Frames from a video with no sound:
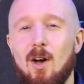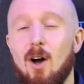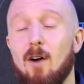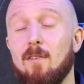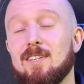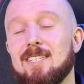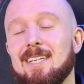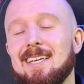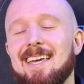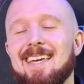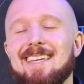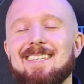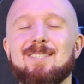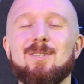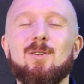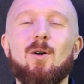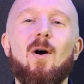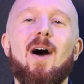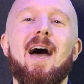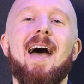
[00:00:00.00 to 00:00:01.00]
Obviously it's
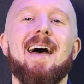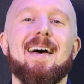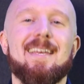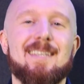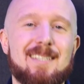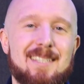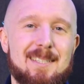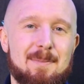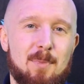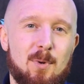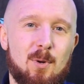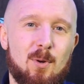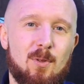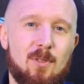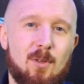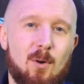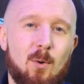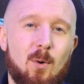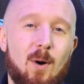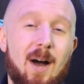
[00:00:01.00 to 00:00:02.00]
not as
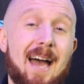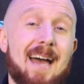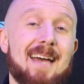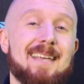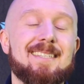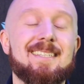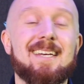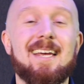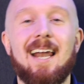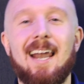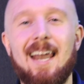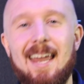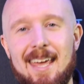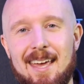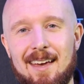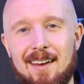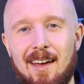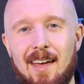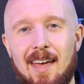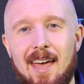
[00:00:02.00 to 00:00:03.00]
smooth or as
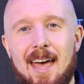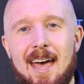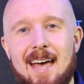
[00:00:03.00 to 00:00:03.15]
clear